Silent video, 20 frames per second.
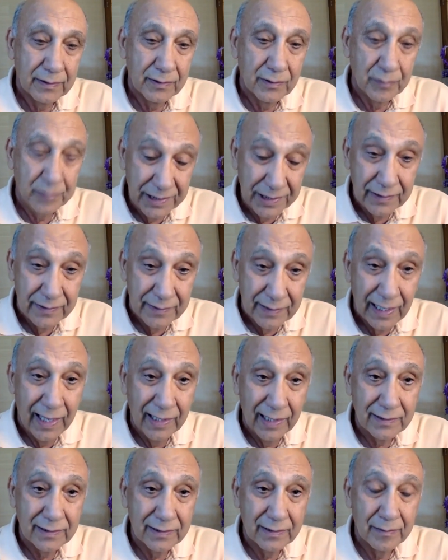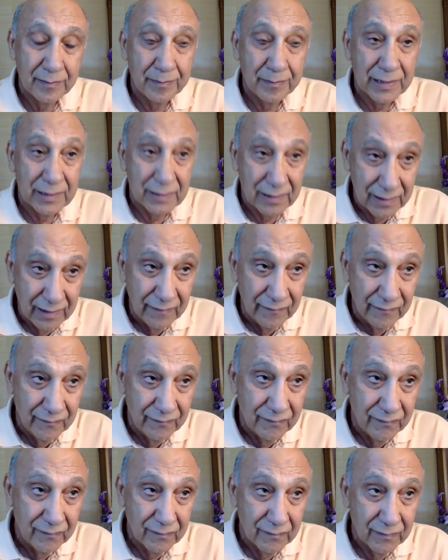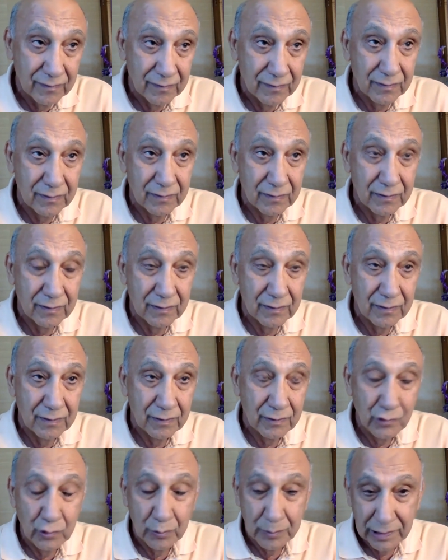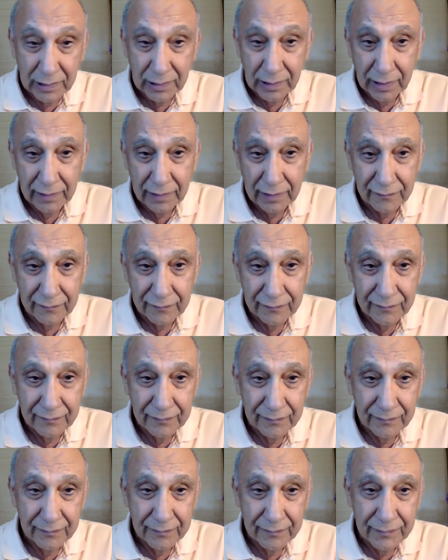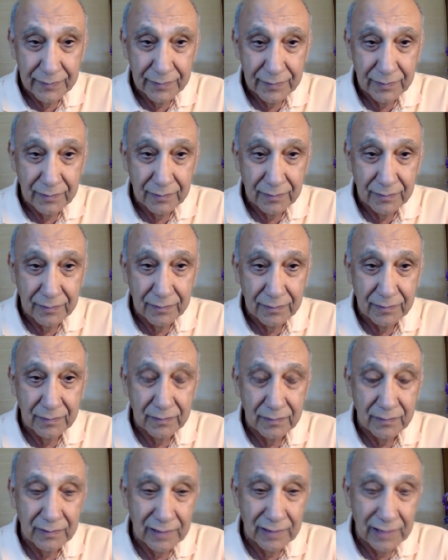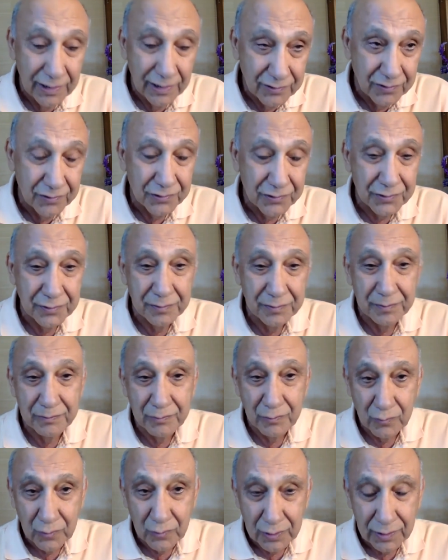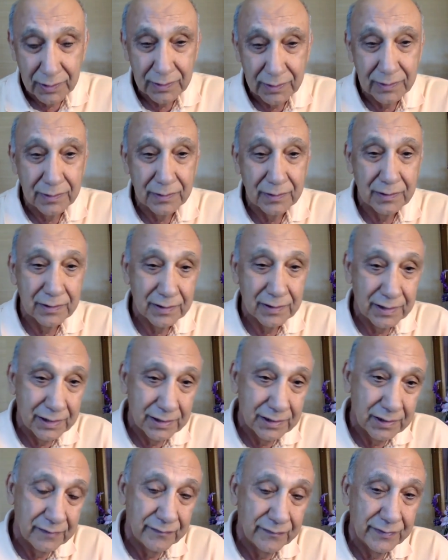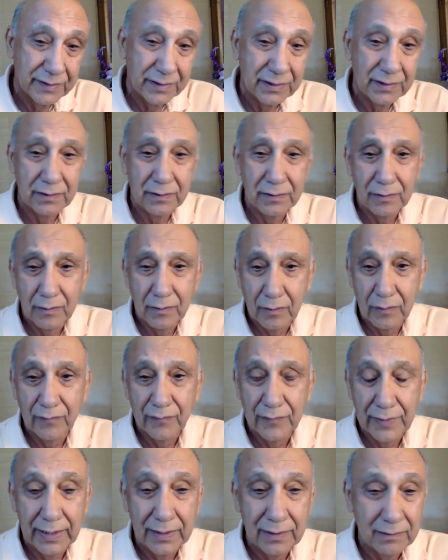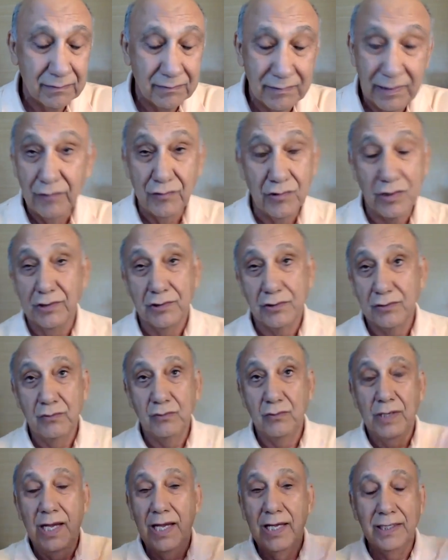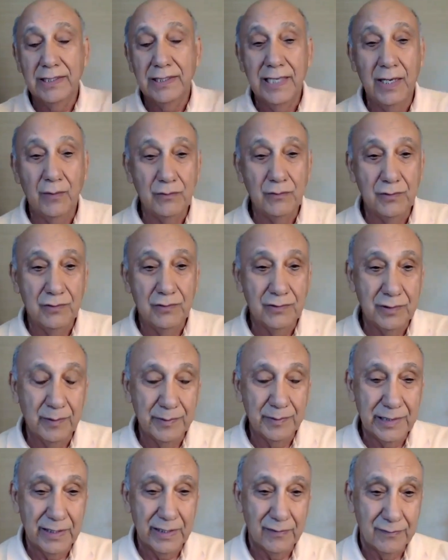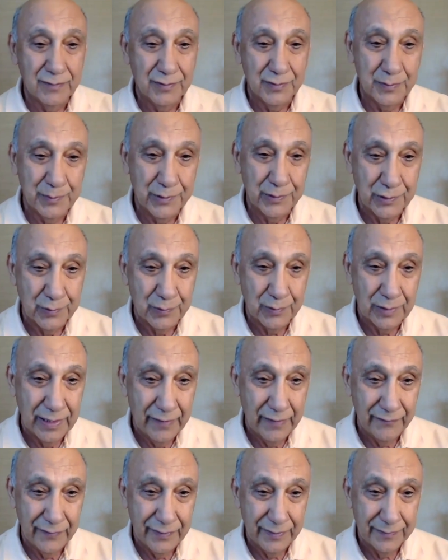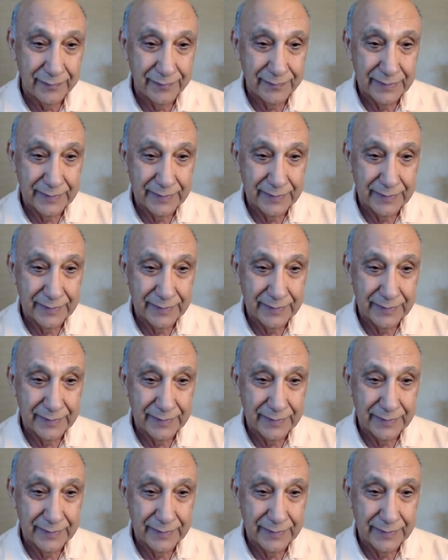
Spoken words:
To be that, but live a human life, relationship, work, creativity, all of that, not just to hang out in some kind of spiritual heaven.